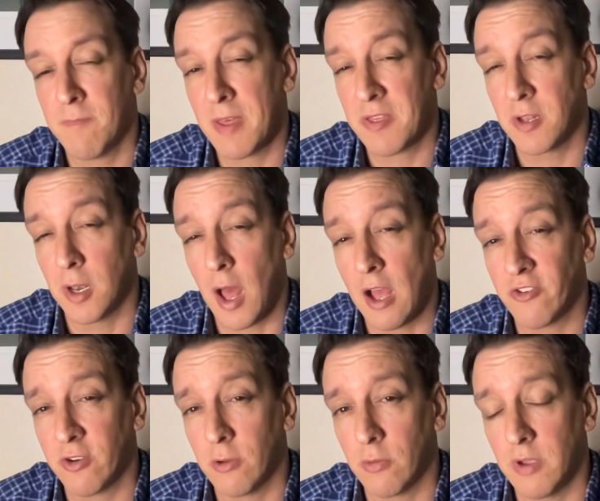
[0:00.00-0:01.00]

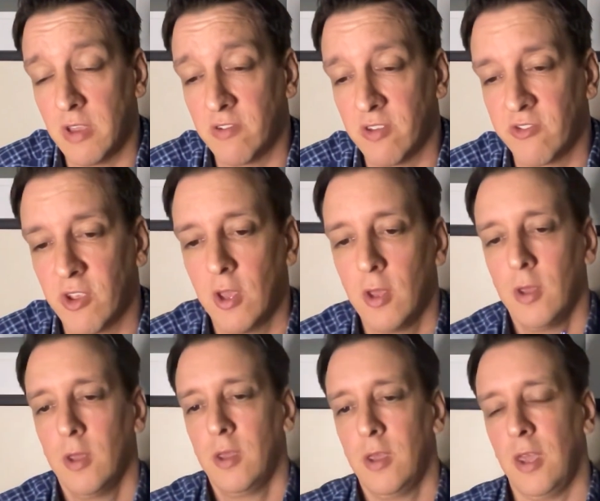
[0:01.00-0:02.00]
methodological reasons,
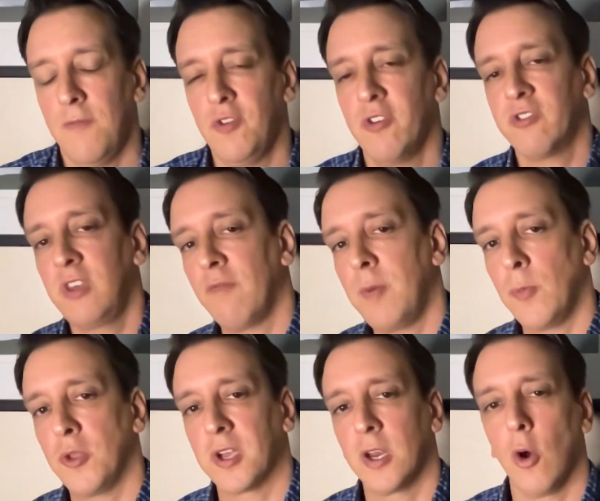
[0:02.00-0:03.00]
if you just give
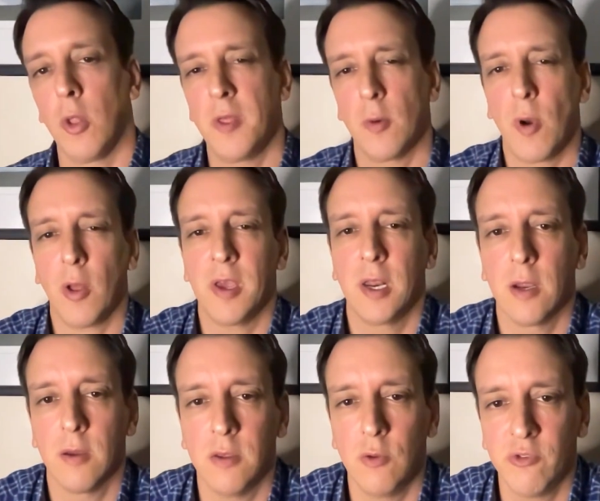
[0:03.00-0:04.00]
people the canola, they're probably
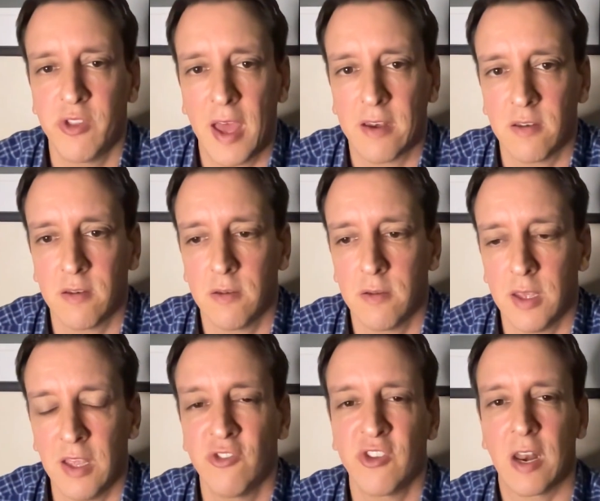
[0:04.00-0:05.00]
going to use that
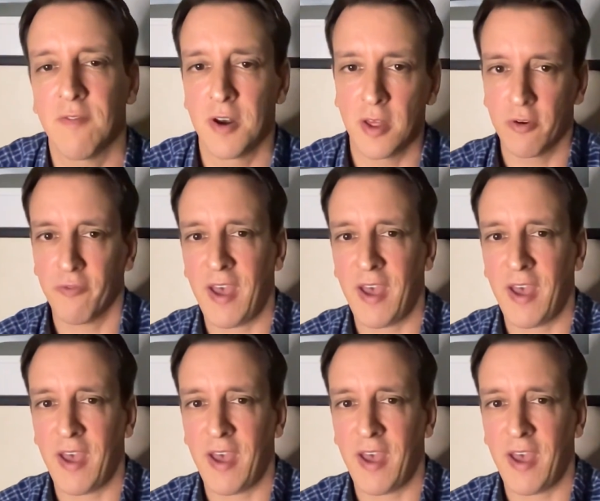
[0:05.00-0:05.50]
instead of another